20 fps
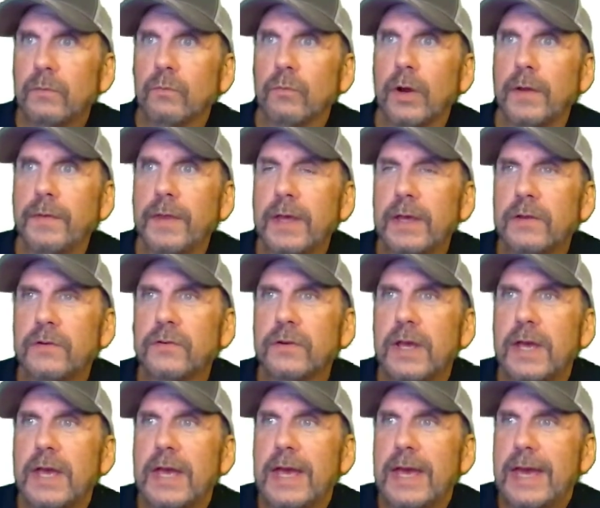Run this,
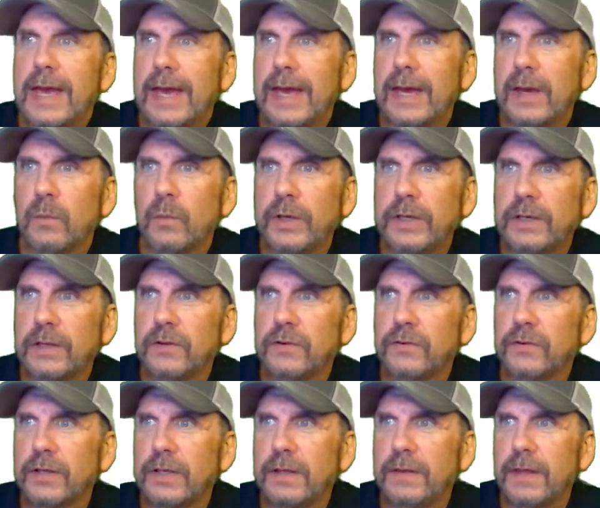and we can
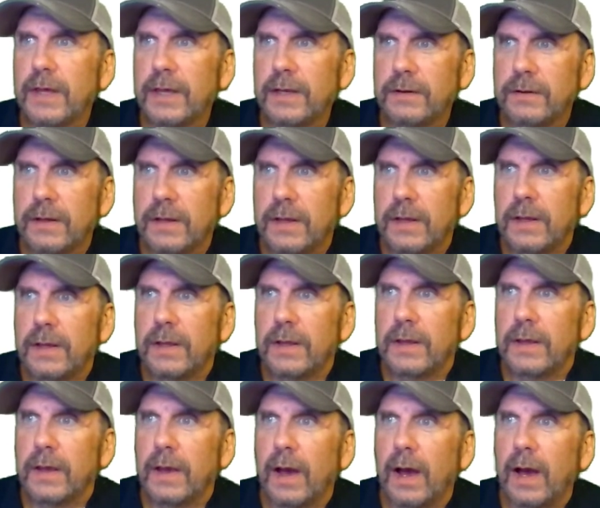see that
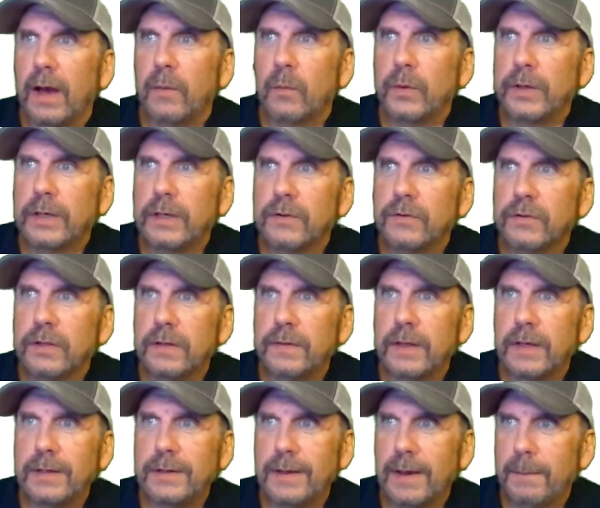uh, we can see
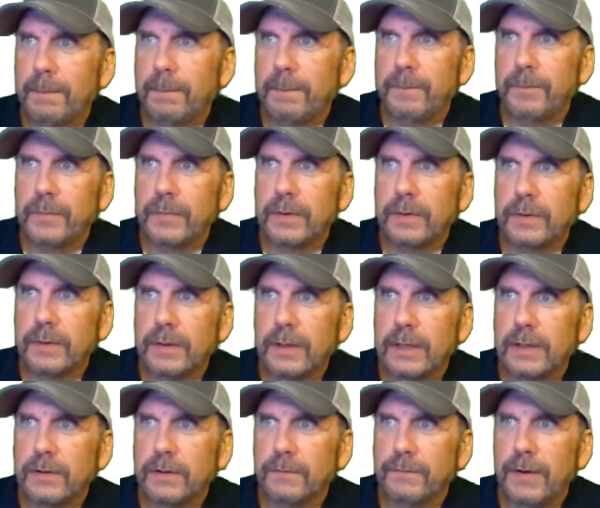that yep,
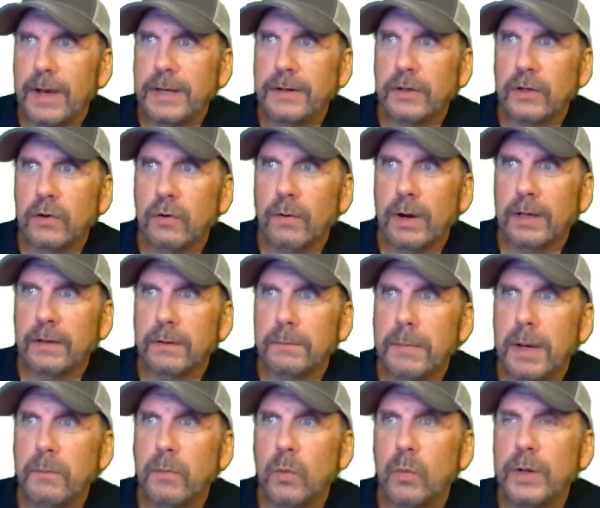it defined it correctly.
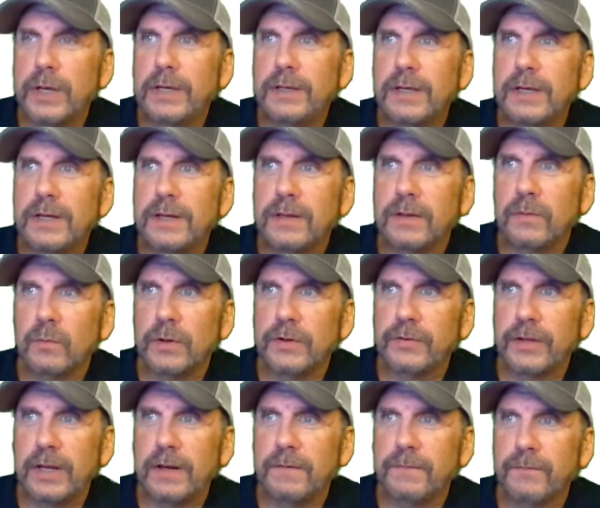Remember, we didn't we
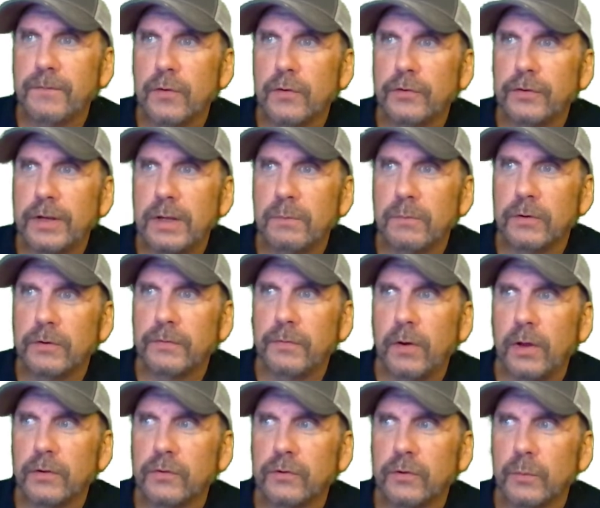said infer schema is
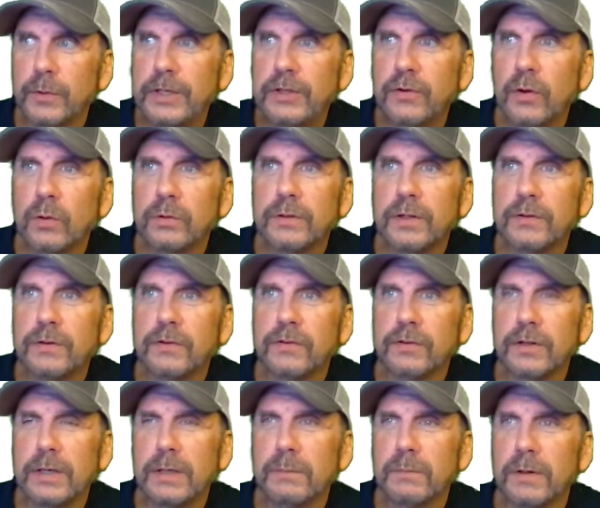false, so we told it the
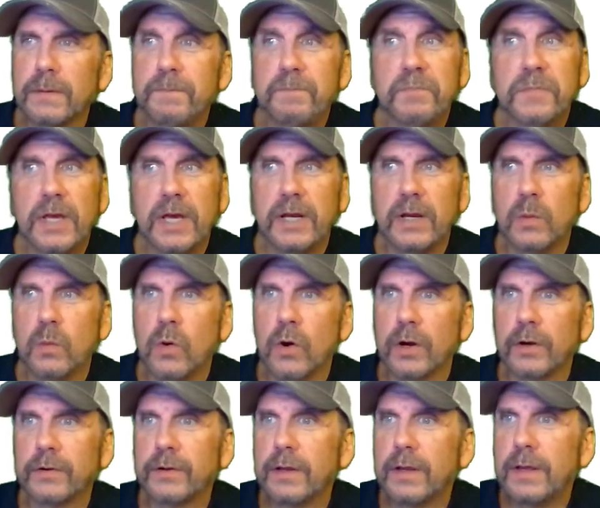schema and it
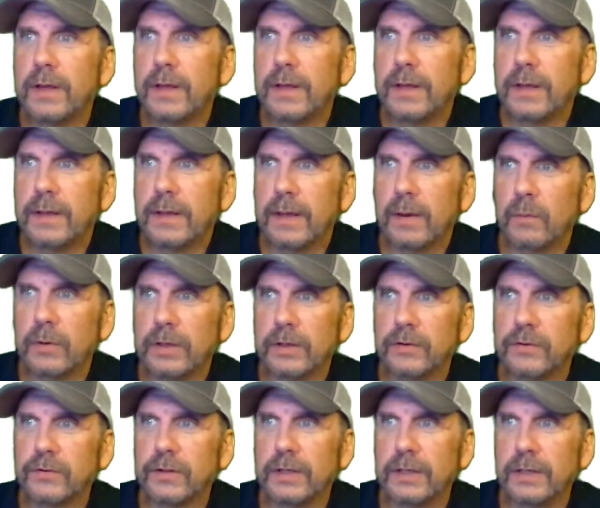worked. And we
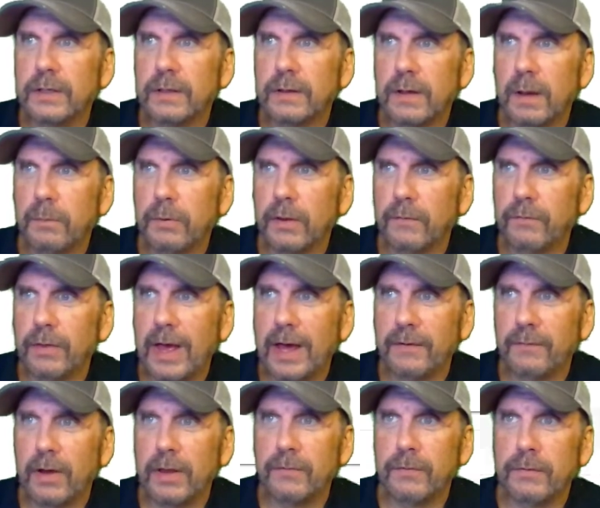can see a couple of a
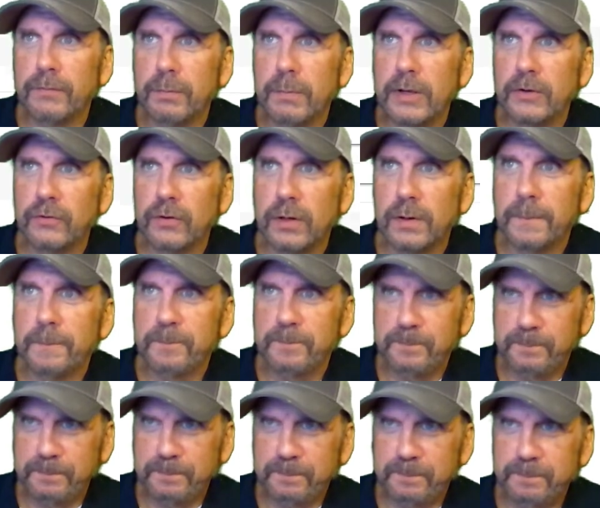lot of other information
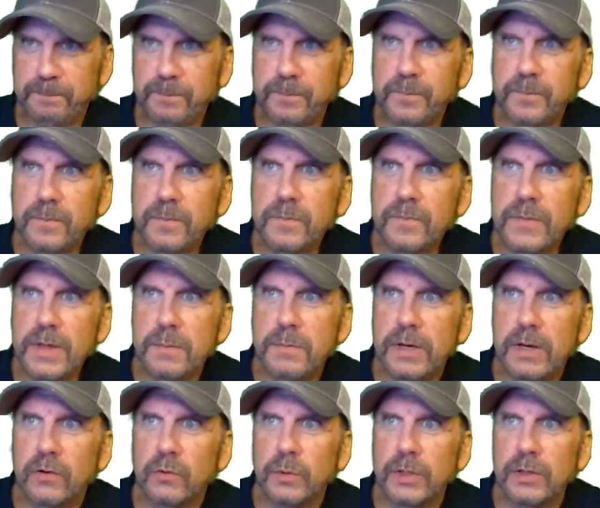
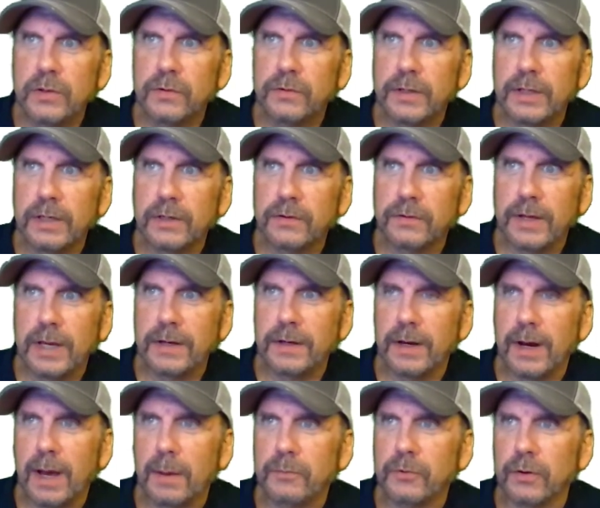because we used the
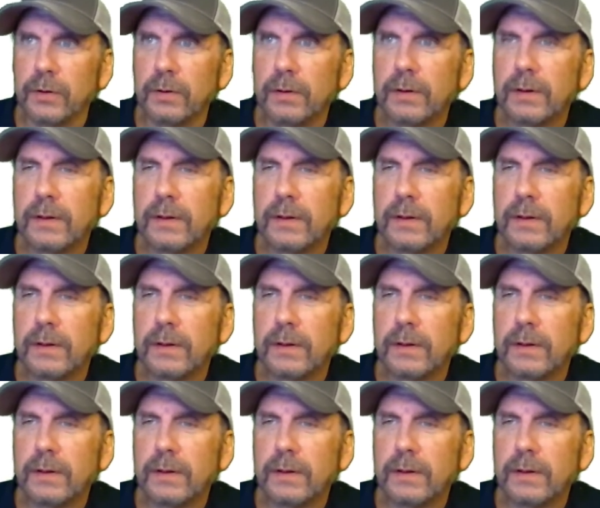extended option.